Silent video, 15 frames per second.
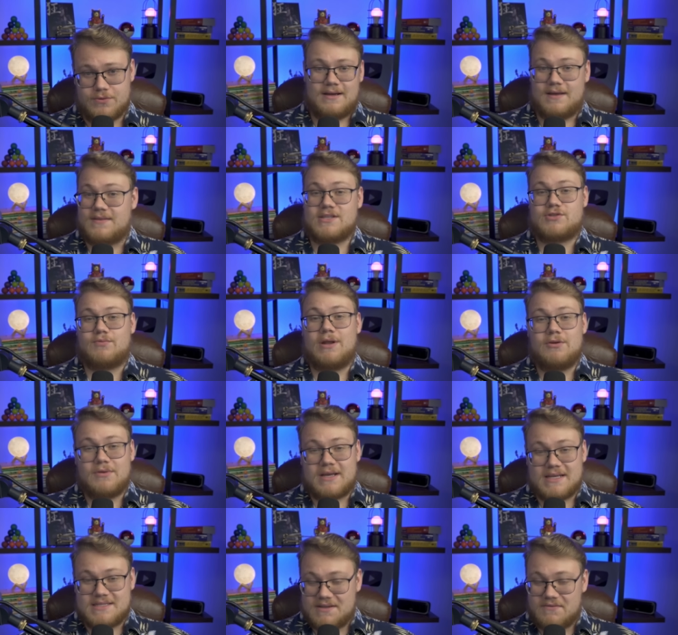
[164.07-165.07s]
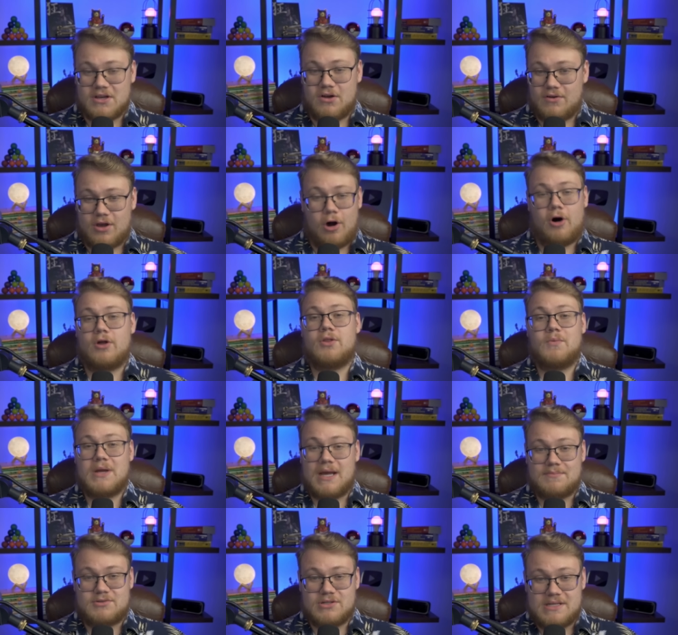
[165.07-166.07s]
And this rhetoric is even going all the way
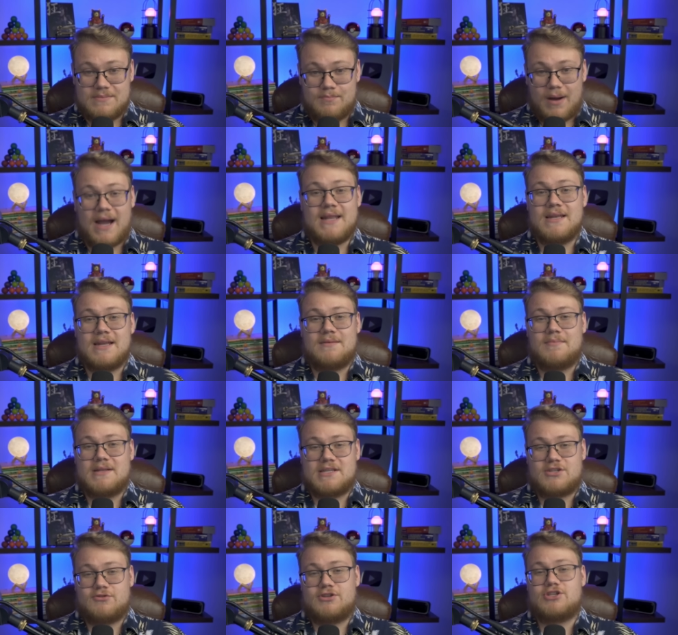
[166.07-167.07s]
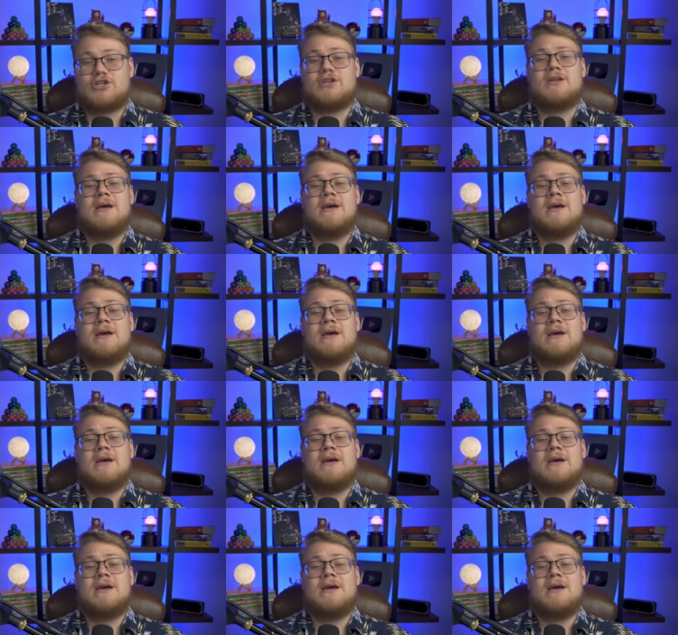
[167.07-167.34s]
up to the Biden administration